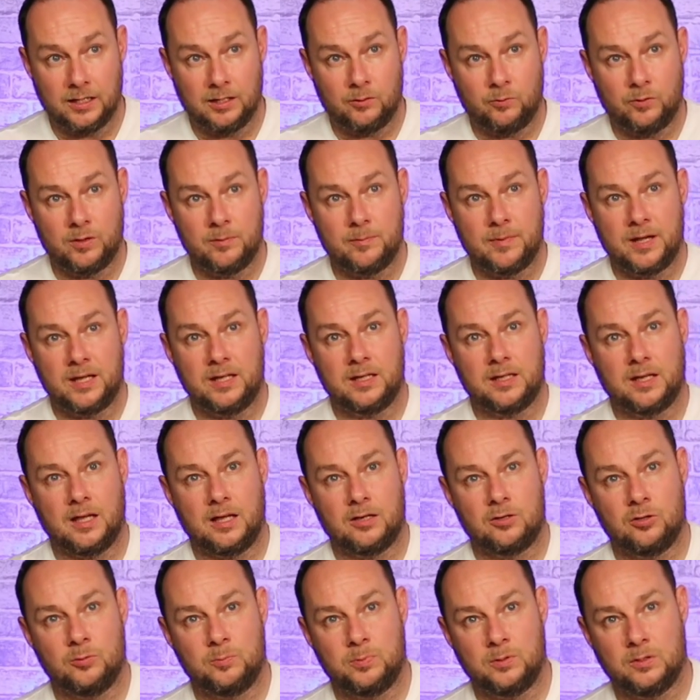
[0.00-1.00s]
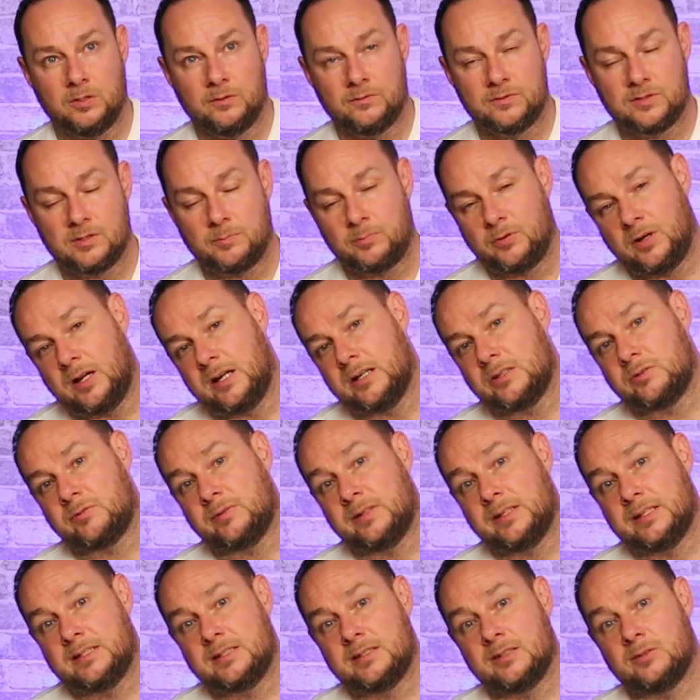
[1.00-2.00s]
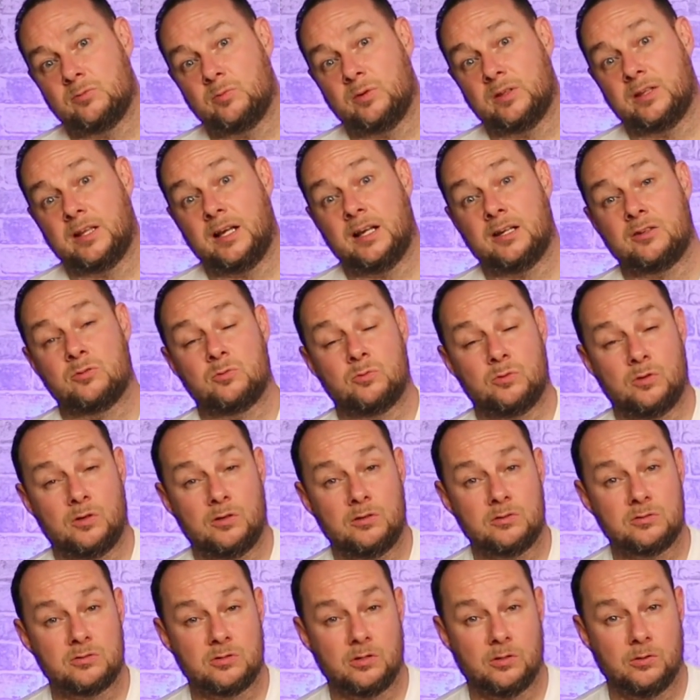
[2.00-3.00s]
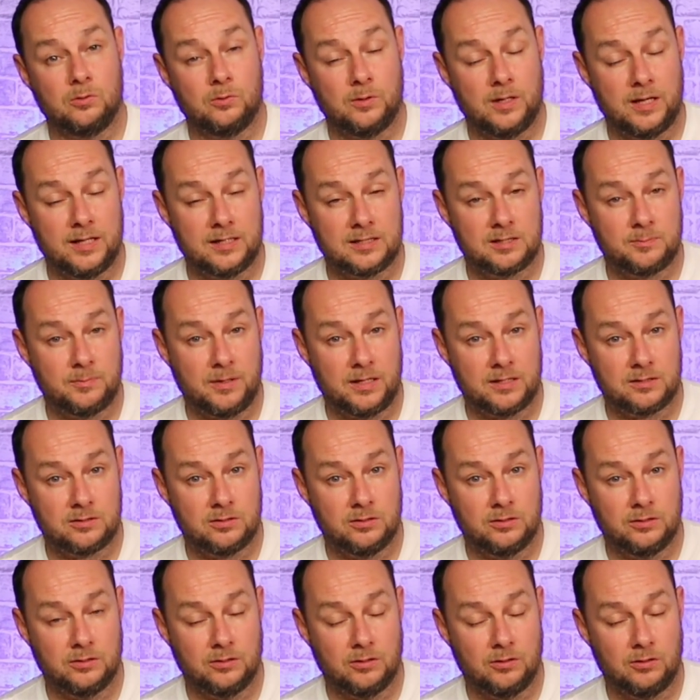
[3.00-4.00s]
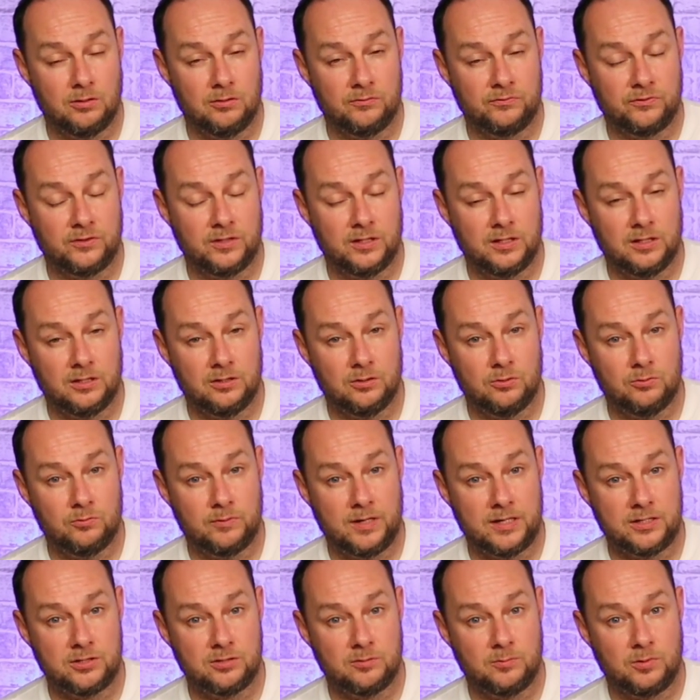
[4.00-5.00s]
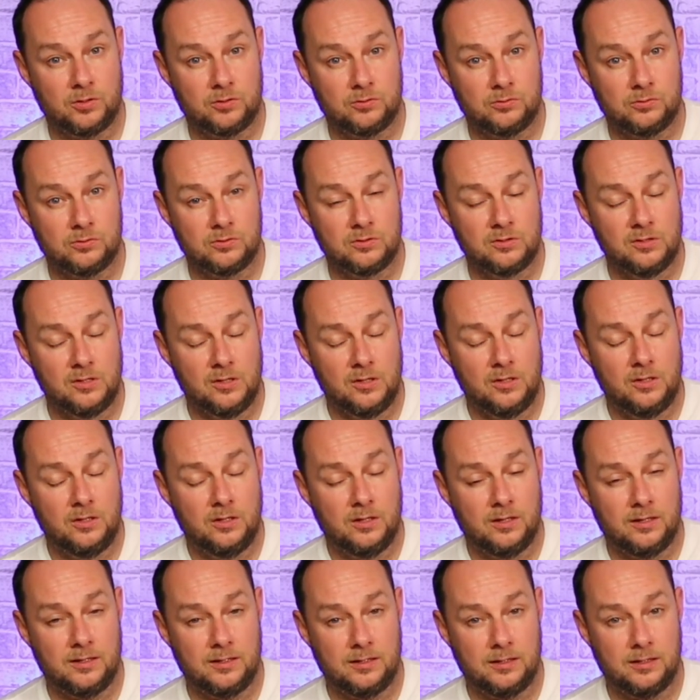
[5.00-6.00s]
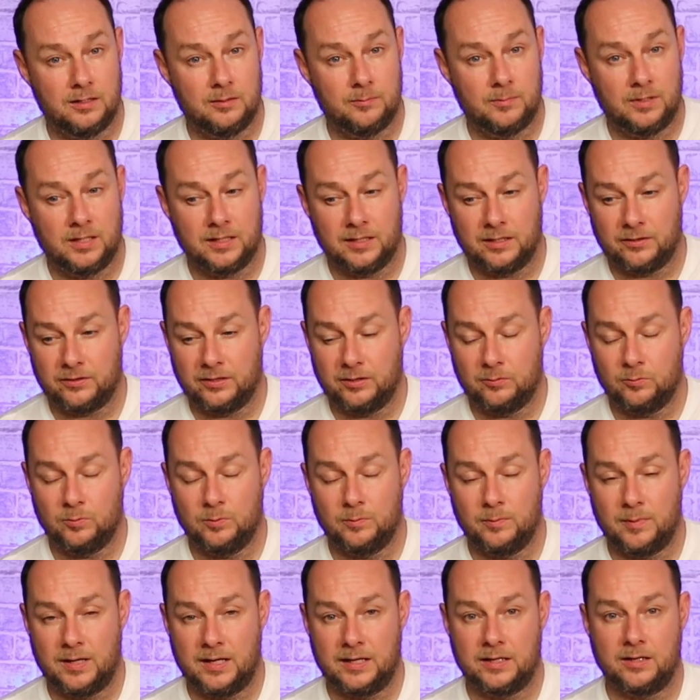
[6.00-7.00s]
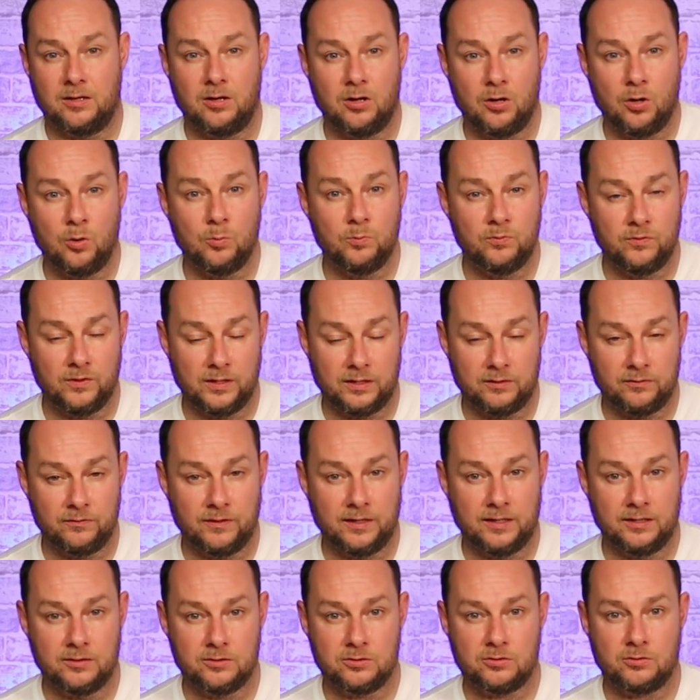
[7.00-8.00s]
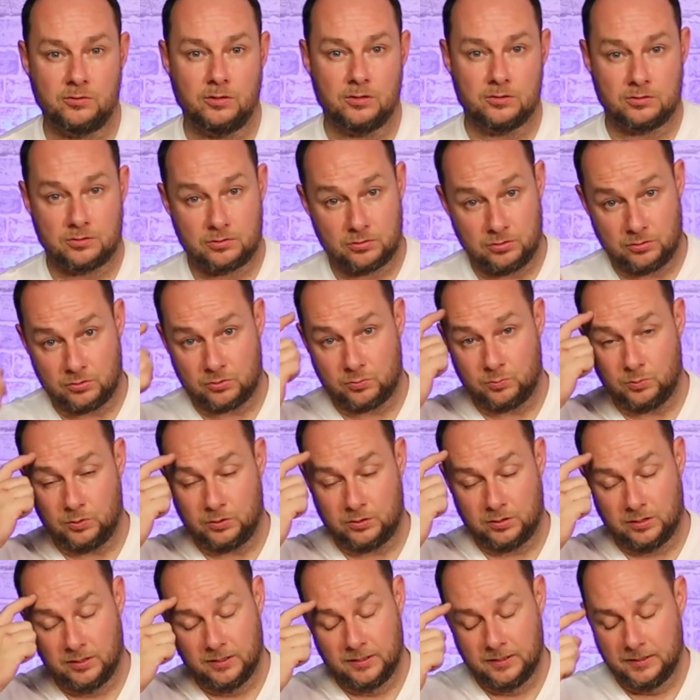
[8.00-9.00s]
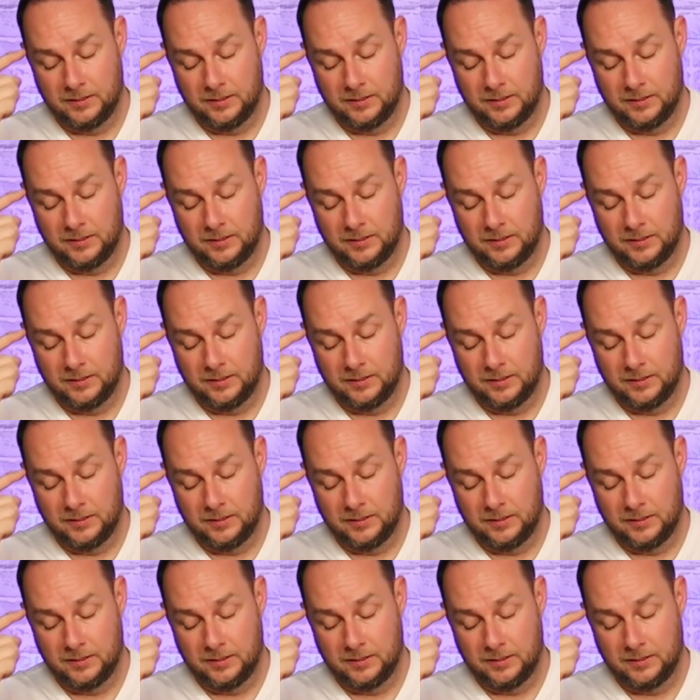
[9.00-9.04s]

we may get a couple of surprise releases with that, because we're also expectant of the new Ranger models, and I think we might, hopefully, fingers crossed, touch wood,